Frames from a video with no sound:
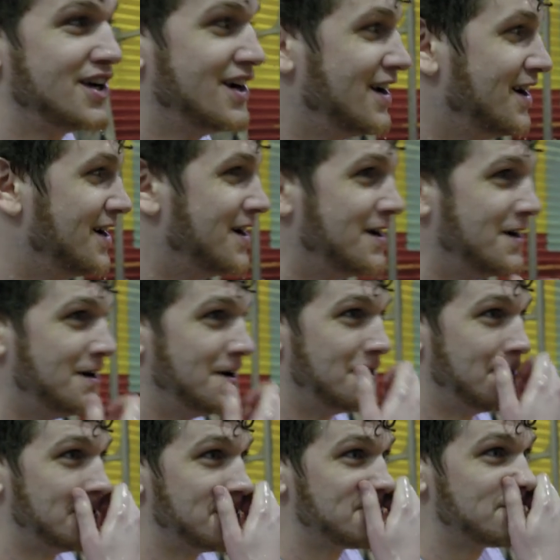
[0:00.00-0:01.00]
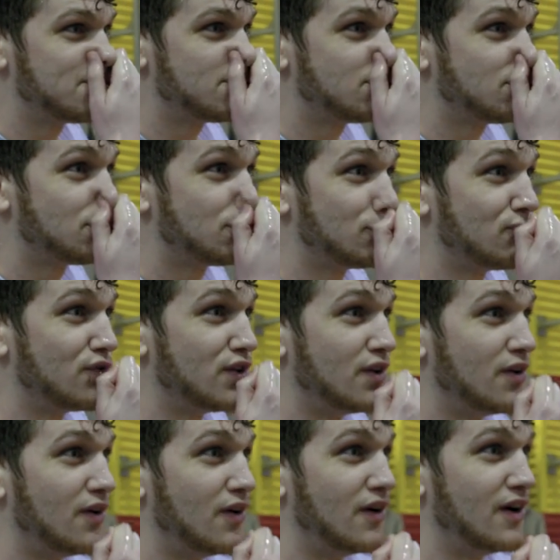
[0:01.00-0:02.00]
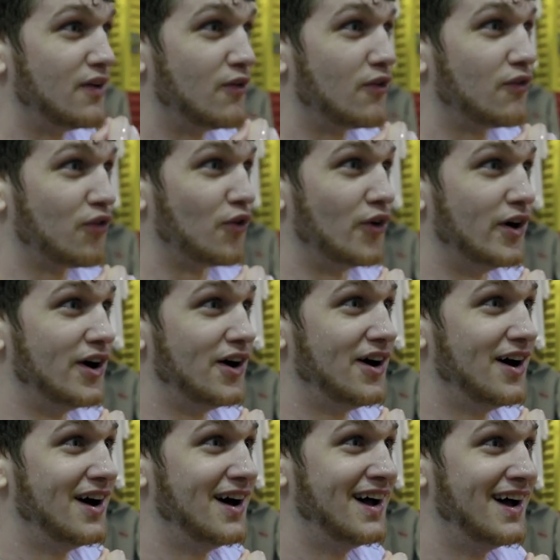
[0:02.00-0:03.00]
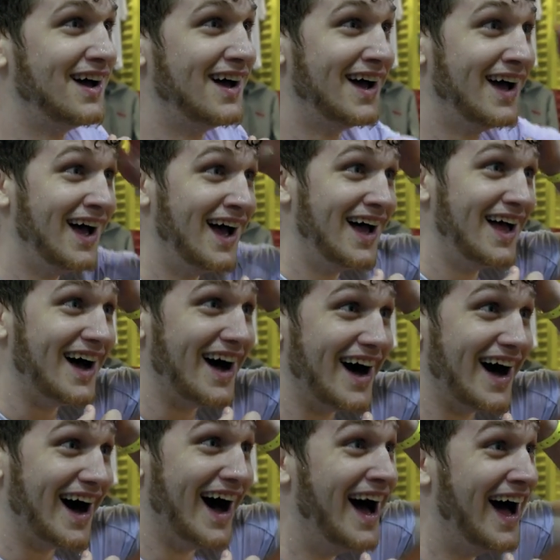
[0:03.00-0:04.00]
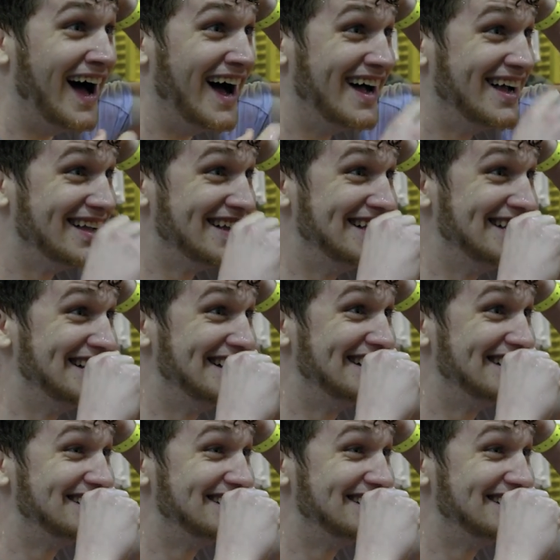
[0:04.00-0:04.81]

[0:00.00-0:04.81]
You should have seen behind you. It was a fucking maverick. For real? We were like, what is going on? He takes off up